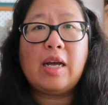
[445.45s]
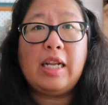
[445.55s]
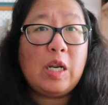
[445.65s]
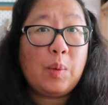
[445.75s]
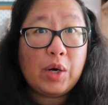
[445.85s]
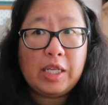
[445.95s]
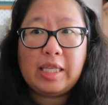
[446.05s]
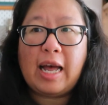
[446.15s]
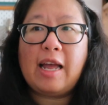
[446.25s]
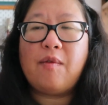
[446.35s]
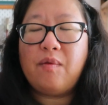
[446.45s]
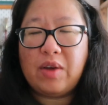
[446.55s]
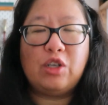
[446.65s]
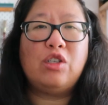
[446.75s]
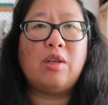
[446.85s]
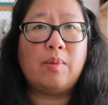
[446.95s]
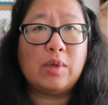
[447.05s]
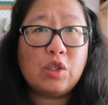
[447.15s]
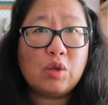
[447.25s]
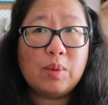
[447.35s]
So I need to print that and finish the
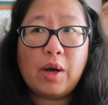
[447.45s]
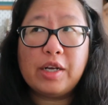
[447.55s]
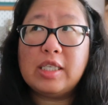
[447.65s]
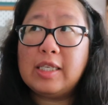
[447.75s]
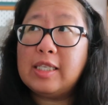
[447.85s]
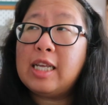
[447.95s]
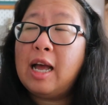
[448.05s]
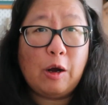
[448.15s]
mystery boxes.